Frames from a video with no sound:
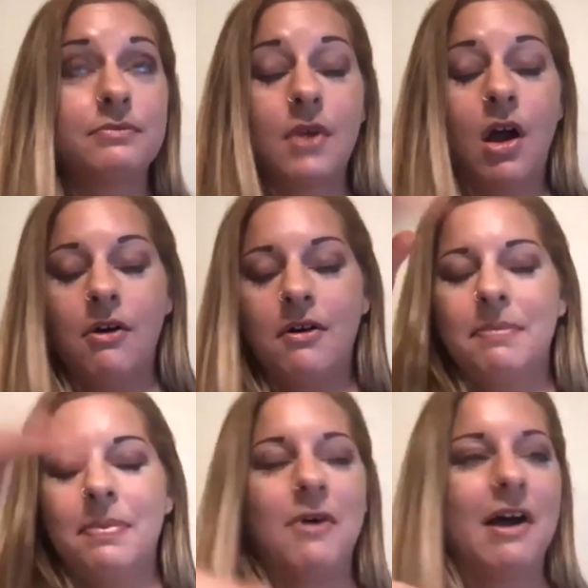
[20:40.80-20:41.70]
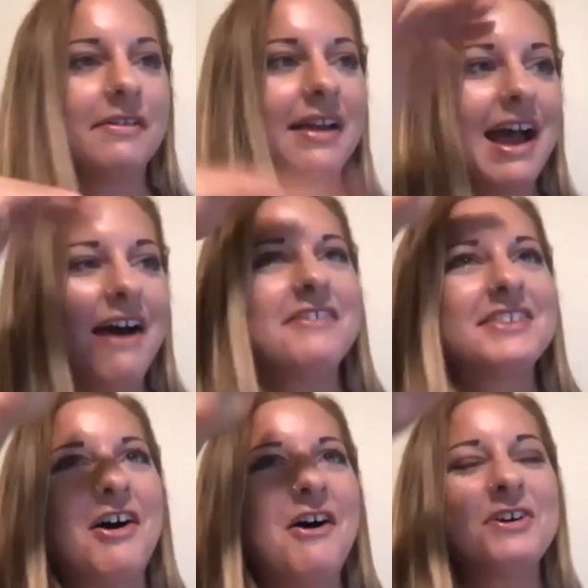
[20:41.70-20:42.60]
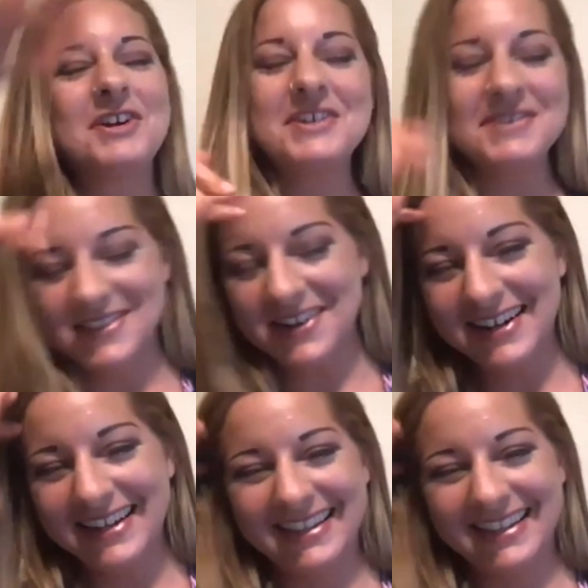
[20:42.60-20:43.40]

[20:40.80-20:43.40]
tall are you? Sorry.